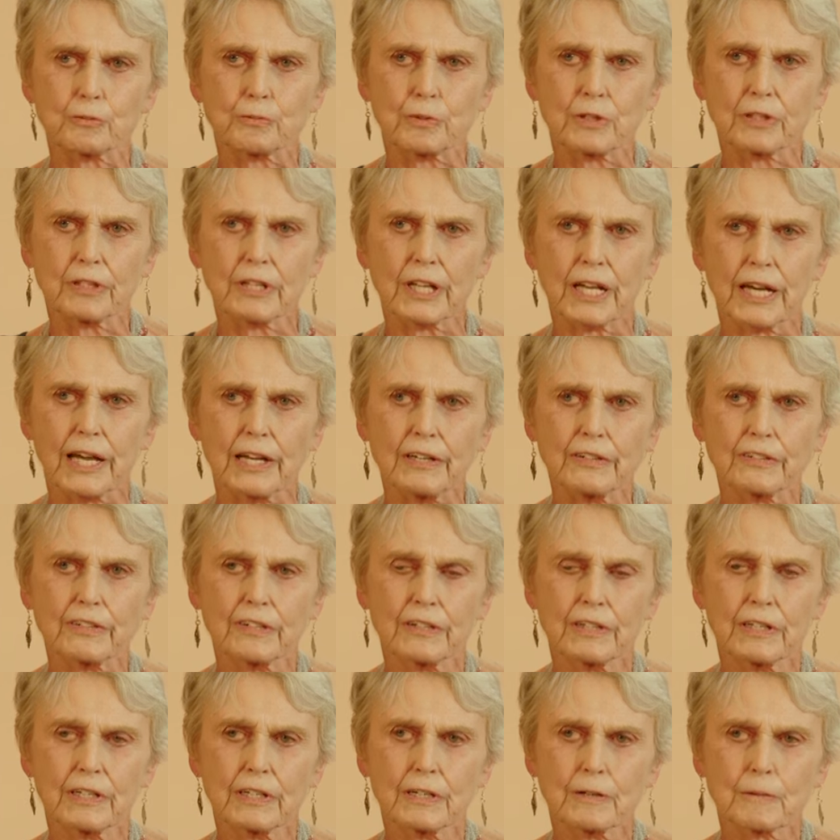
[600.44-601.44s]
with that,
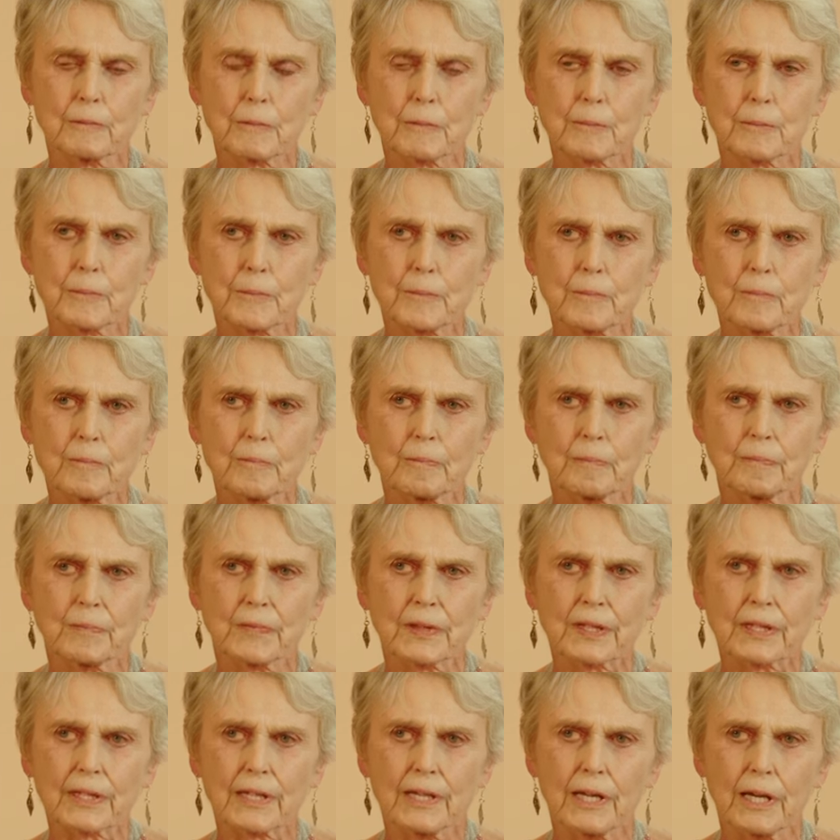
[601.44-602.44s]

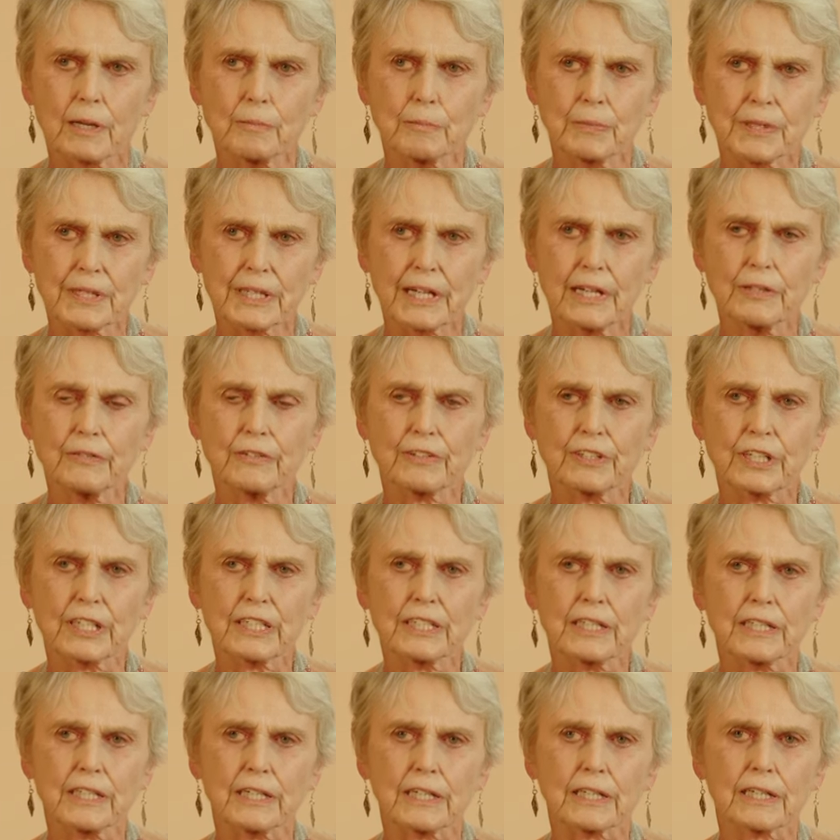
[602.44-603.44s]
and began
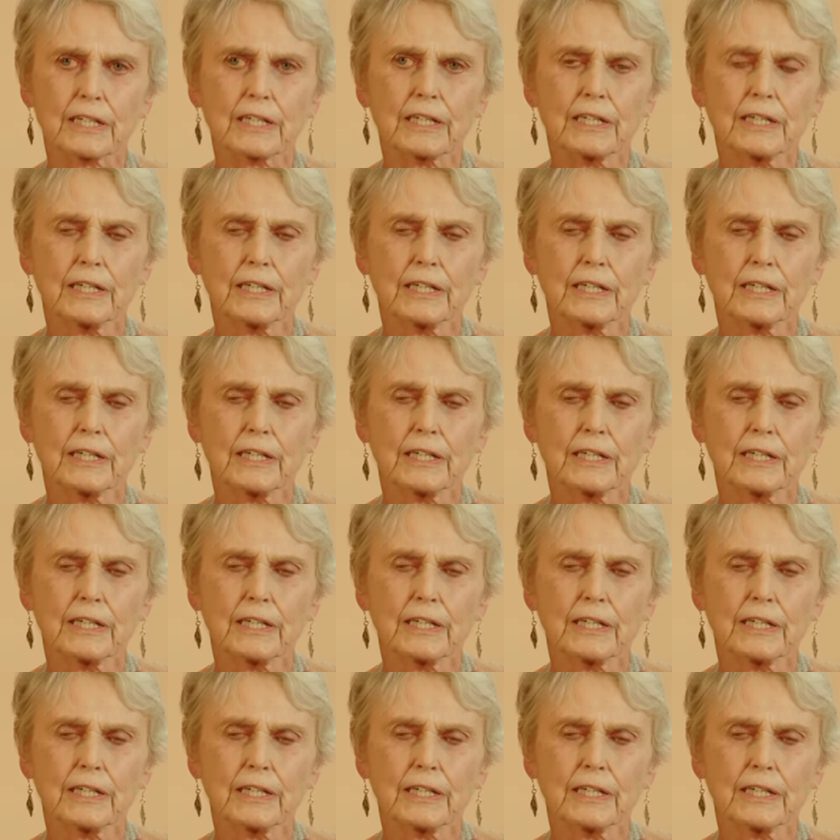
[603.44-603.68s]
thinking